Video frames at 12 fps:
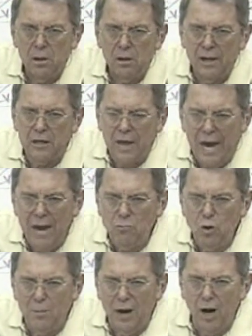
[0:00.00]
It came
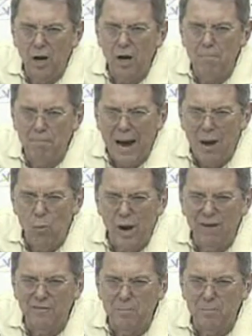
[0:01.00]
to America by way of